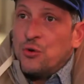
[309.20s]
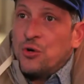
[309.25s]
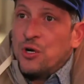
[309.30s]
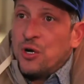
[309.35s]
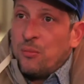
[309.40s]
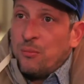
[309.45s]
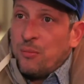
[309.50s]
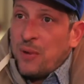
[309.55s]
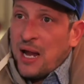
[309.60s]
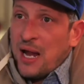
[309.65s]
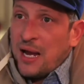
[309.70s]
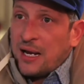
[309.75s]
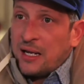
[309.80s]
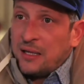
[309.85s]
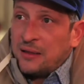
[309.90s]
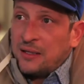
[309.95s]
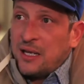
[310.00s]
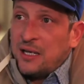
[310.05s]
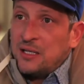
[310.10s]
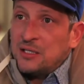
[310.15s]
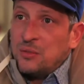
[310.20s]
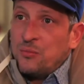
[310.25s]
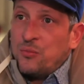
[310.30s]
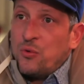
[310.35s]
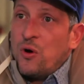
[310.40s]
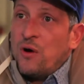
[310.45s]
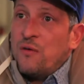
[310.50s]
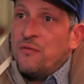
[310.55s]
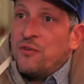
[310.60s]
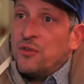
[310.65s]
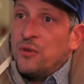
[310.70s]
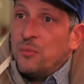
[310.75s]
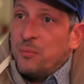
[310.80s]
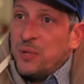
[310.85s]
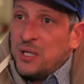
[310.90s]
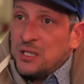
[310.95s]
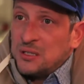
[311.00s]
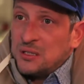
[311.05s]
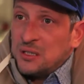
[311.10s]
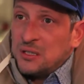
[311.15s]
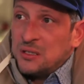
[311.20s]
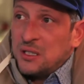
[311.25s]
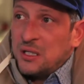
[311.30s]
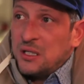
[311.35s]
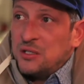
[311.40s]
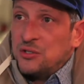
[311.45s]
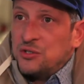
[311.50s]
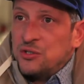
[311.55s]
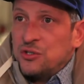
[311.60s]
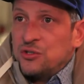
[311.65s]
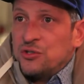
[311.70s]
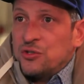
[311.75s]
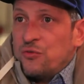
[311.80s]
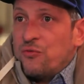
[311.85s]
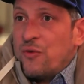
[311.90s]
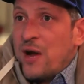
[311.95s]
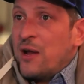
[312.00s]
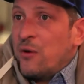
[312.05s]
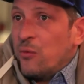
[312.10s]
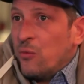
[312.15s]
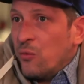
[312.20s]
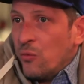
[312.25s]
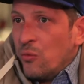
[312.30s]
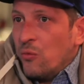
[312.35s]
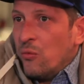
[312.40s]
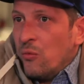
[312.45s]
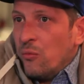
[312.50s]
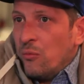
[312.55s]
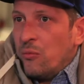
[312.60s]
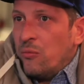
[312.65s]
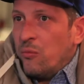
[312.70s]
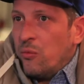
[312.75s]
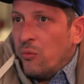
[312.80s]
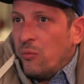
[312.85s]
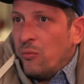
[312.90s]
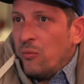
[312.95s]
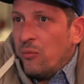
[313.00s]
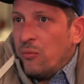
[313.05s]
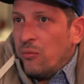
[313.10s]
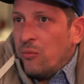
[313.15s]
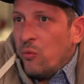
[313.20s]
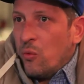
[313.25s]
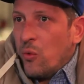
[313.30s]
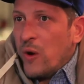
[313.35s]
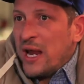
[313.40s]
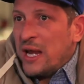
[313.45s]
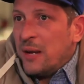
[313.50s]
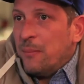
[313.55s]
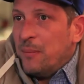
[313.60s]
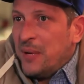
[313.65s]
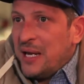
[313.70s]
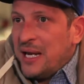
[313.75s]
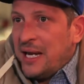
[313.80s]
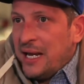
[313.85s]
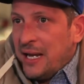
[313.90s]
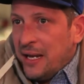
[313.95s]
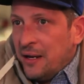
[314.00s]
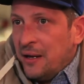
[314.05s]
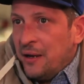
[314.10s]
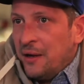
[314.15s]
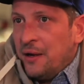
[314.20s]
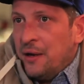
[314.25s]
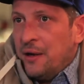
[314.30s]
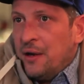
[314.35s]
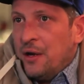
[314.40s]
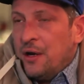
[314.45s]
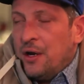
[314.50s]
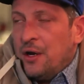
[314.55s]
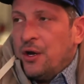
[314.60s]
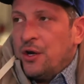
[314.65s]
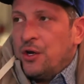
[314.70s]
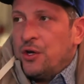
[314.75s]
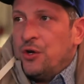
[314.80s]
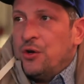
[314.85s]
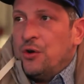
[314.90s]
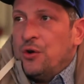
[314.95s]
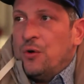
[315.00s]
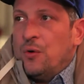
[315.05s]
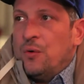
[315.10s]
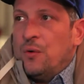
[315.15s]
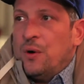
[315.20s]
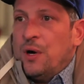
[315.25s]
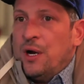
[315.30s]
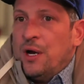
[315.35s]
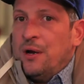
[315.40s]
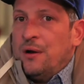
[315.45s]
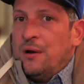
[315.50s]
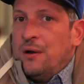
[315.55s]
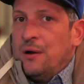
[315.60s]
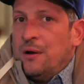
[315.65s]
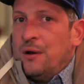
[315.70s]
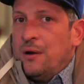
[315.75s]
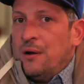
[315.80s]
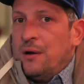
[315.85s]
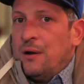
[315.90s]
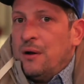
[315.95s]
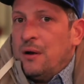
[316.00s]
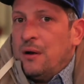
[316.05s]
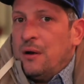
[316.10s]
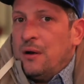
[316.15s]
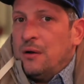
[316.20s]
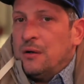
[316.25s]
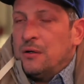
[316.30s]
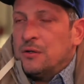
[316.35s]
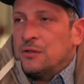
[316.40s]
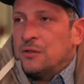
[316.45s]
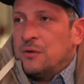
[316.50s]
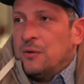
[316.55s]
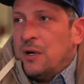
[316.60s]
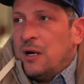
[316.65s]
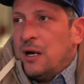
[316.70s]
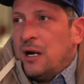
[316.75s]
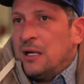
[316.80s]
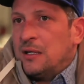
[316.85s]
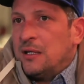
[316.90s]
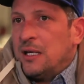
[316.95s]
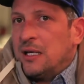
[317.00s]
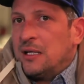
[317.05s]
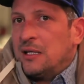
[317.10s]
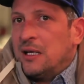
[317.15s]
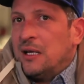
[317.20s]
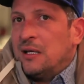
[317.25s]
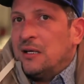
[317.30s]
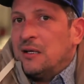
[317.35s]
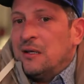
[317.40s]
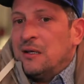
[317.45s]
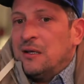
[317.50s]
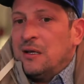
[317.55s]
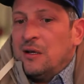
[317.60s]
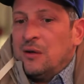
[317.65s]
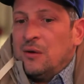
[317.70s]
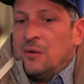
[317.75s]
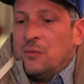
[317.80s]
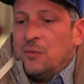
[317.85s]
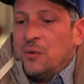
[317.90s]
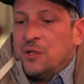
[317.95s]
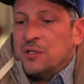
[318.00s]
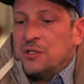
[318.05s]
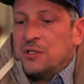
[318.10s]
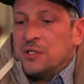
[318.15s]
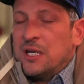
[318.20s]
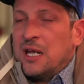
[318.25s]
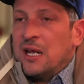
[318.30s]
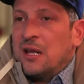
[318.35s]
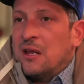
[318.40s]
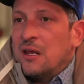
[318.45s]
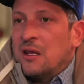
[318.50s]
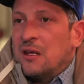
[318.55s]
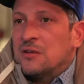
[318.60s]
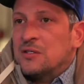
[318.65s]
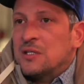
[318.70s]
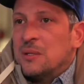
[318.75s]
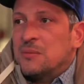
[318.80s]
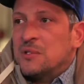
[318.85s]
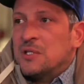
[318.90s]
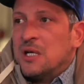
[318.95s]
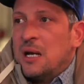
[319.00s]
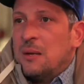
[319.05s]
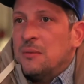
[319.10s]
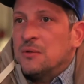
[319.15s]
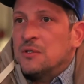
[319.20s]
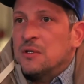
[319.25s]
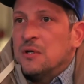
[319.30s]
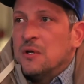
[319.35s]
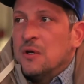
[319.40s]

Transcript: come back, and that is important for the business, and it's just the right way to be. you know, and so I think that, you know, we just get sometimes